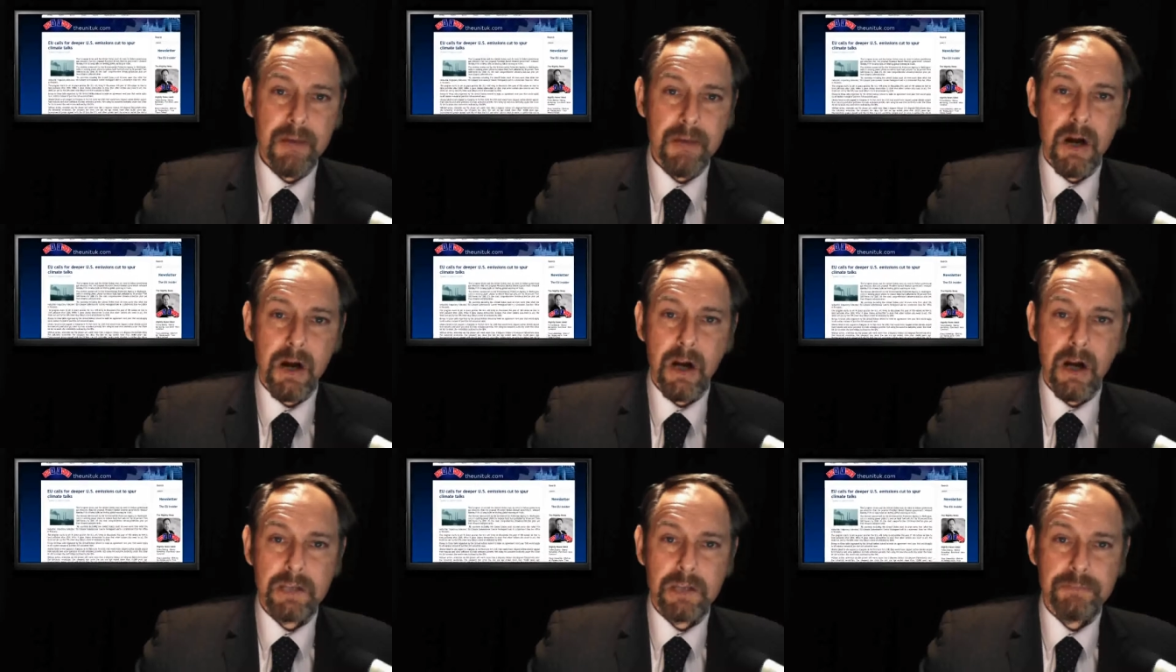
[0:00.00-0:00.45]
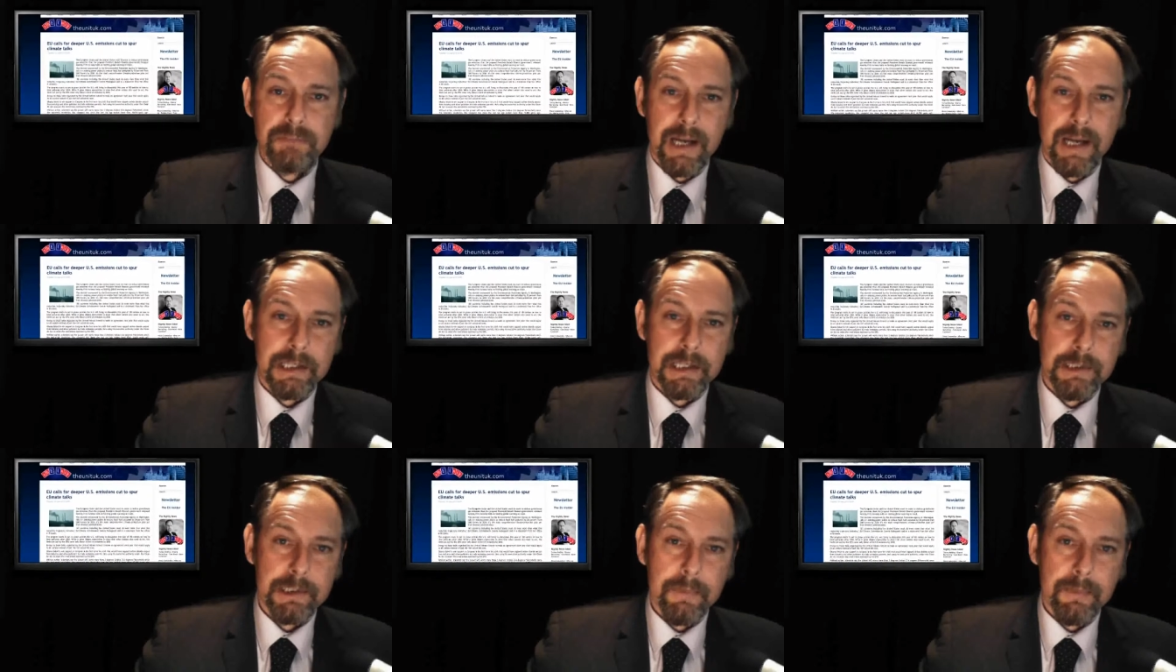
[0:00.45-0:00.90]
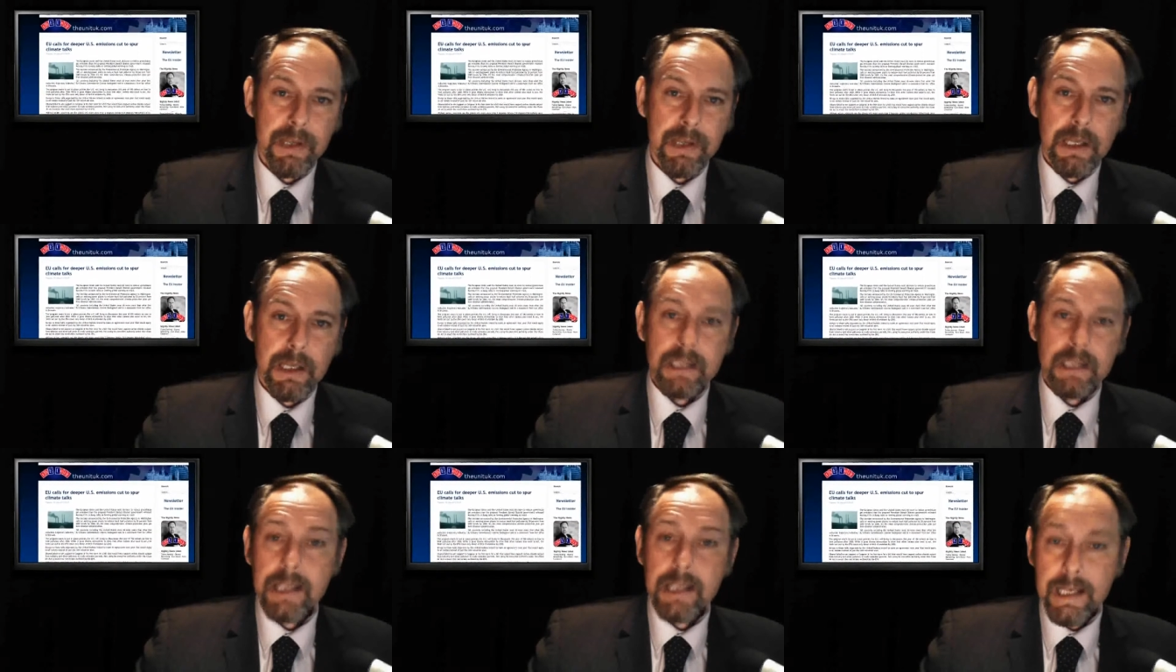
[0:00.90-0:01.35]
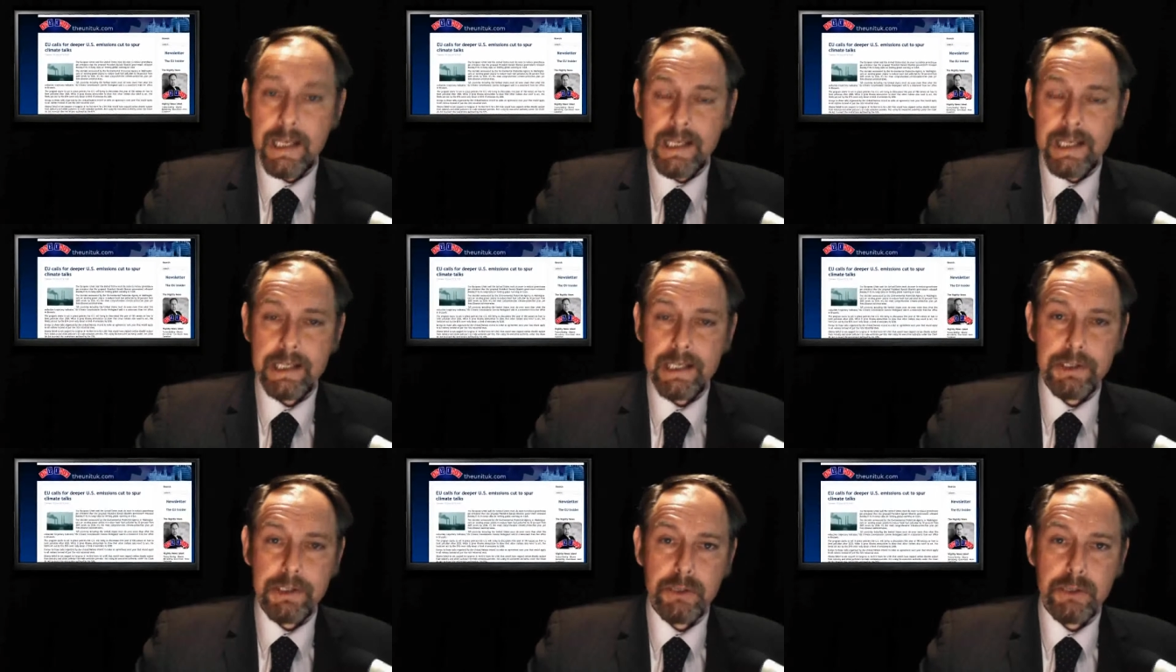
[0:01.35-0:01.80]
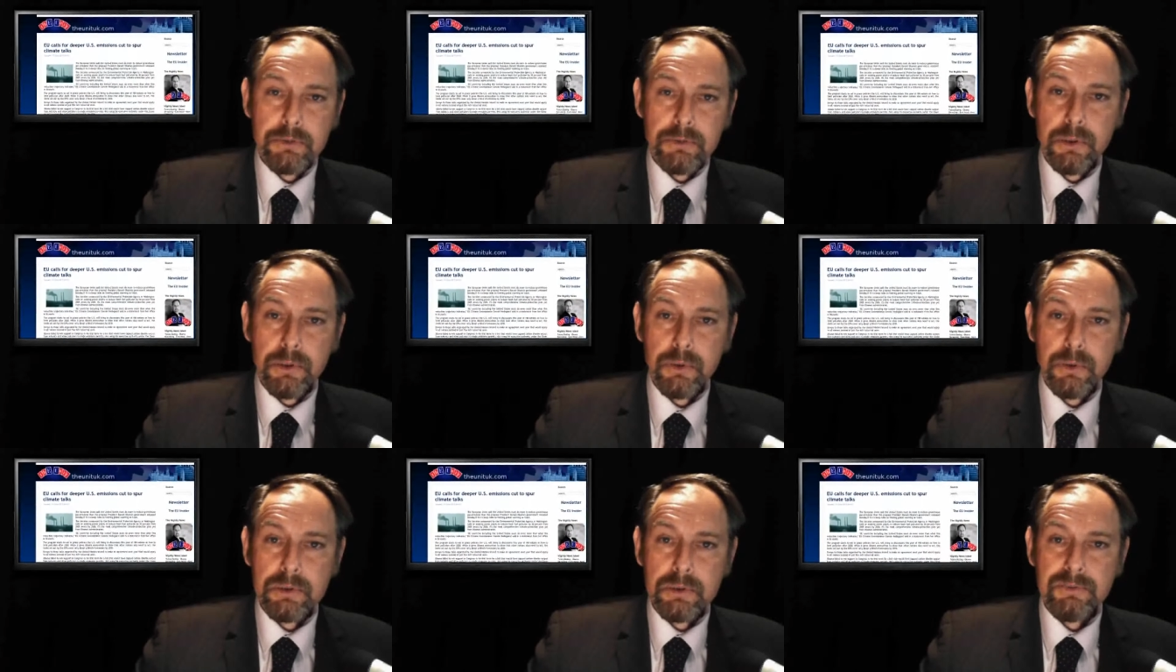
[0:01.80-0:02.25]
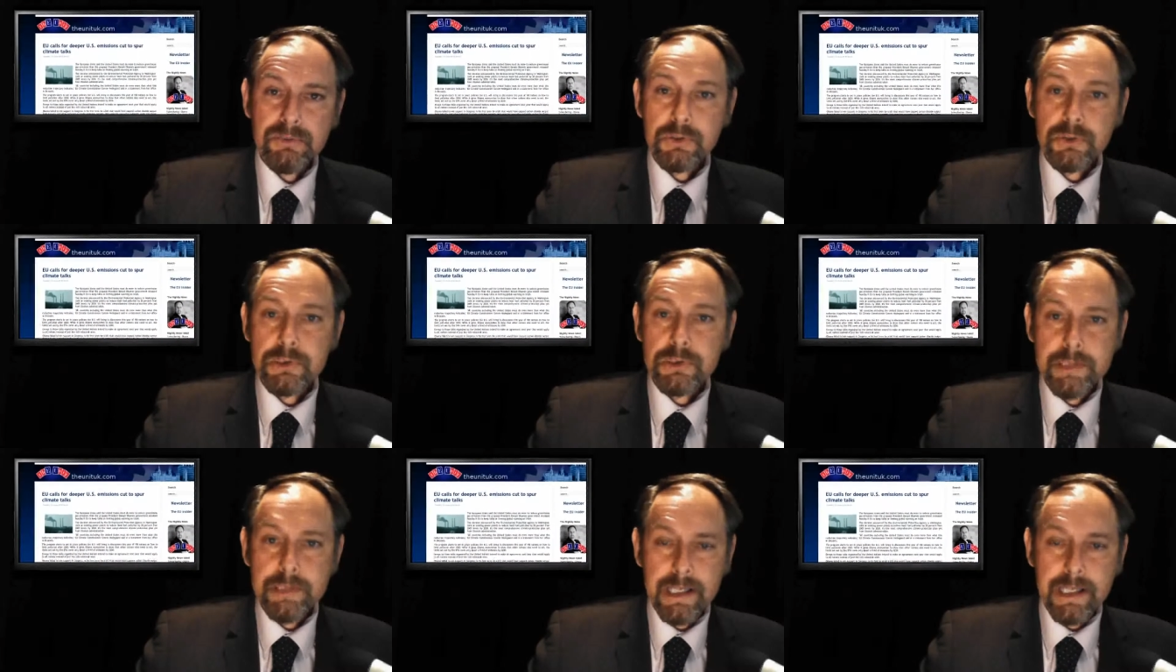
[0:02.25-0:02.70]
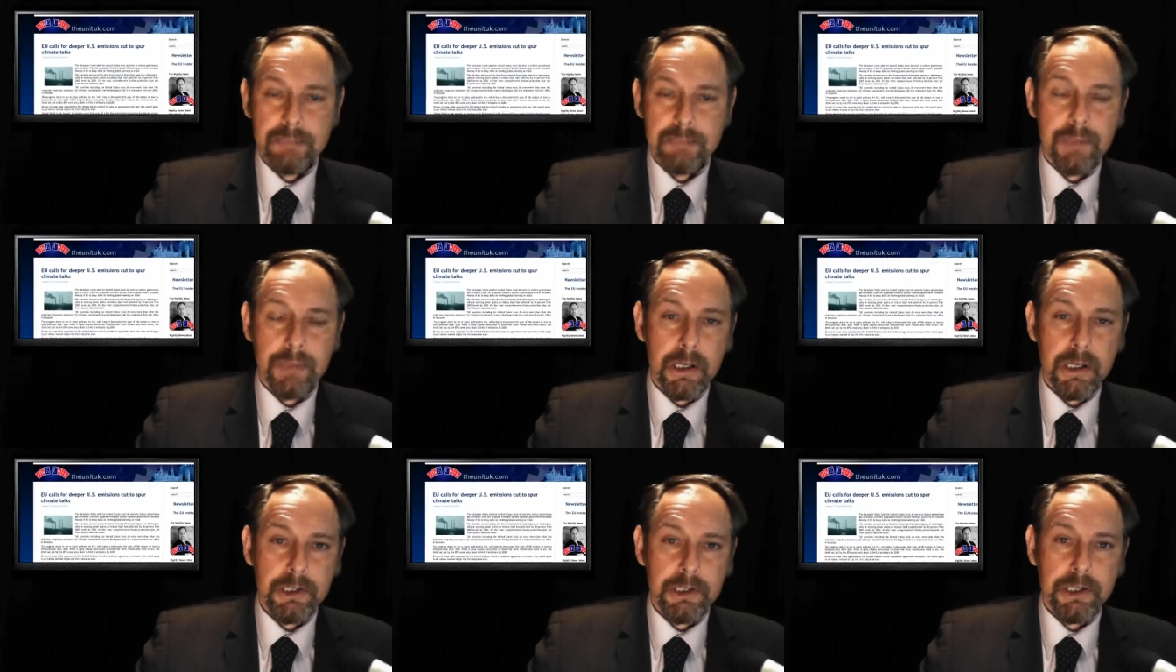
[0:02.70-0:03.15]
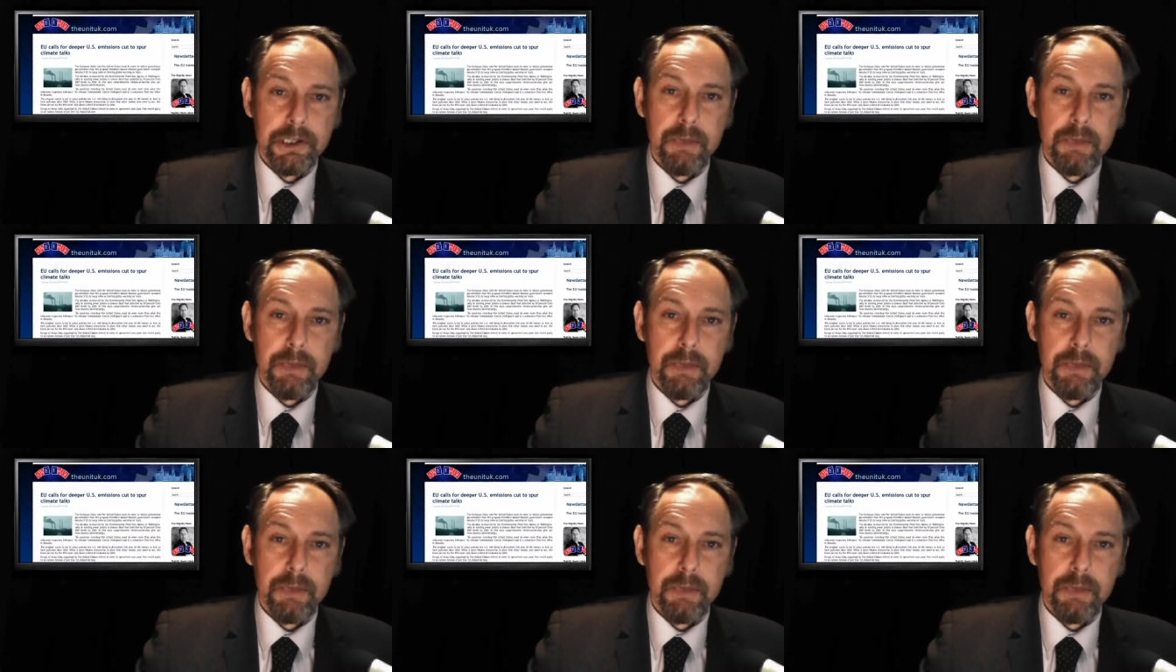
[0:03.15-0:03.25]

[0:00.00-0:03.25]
from our homepage. The EU calls for deeper